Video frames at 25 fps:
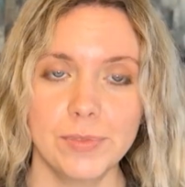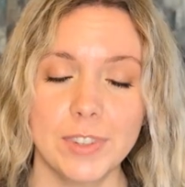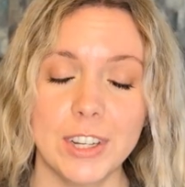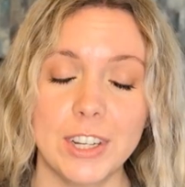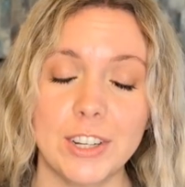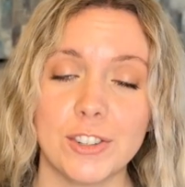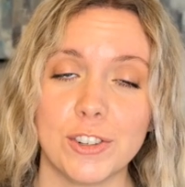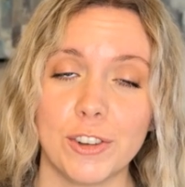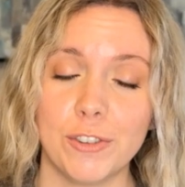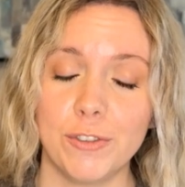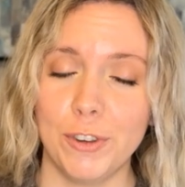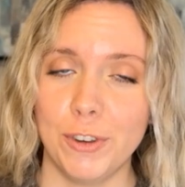
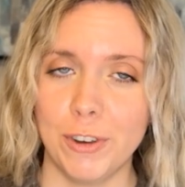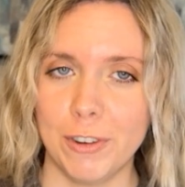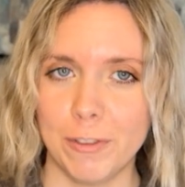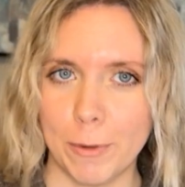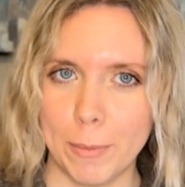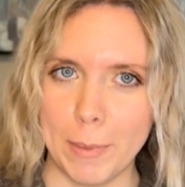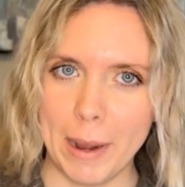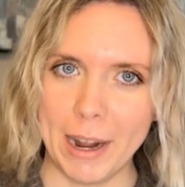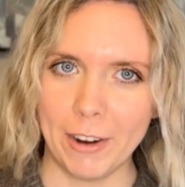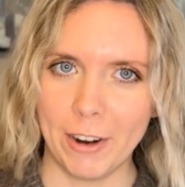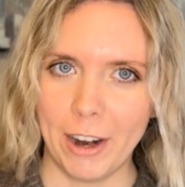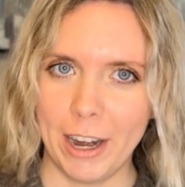So if you have a
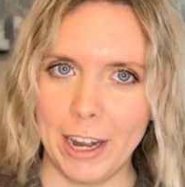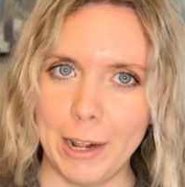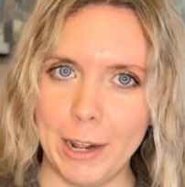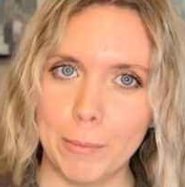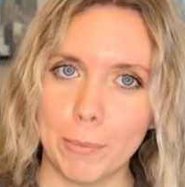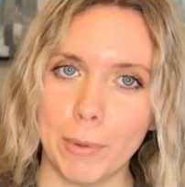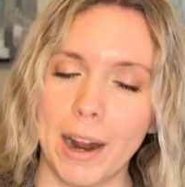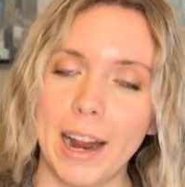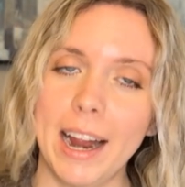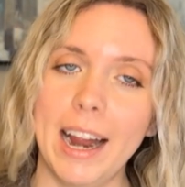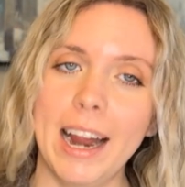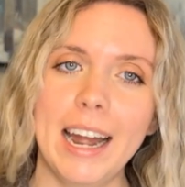migraine
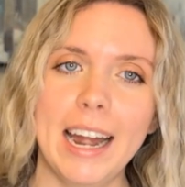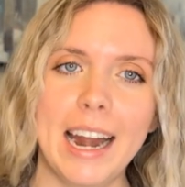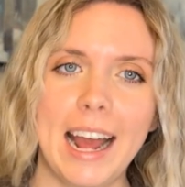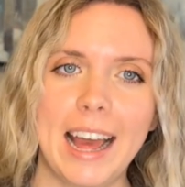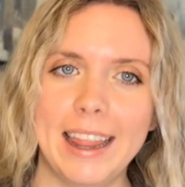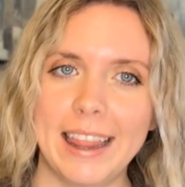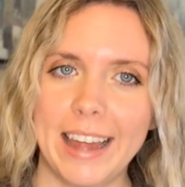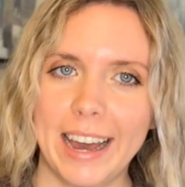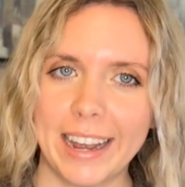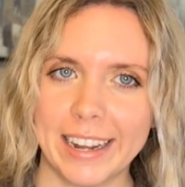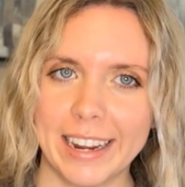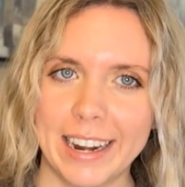brain
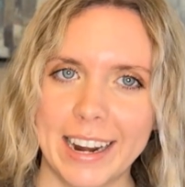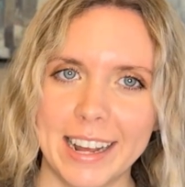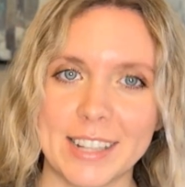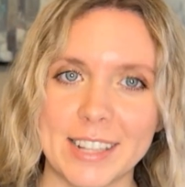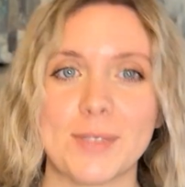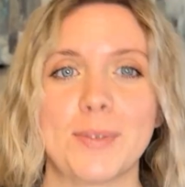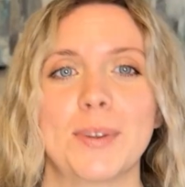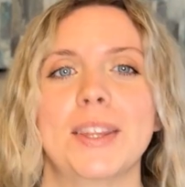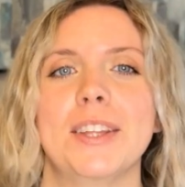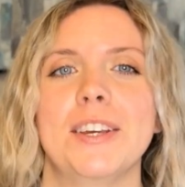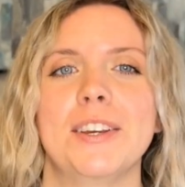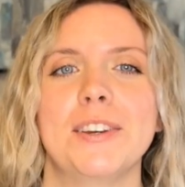and that connects
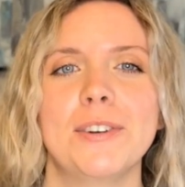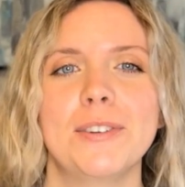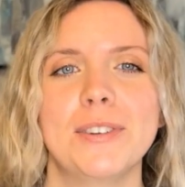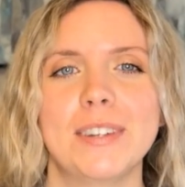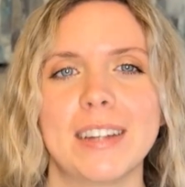with you,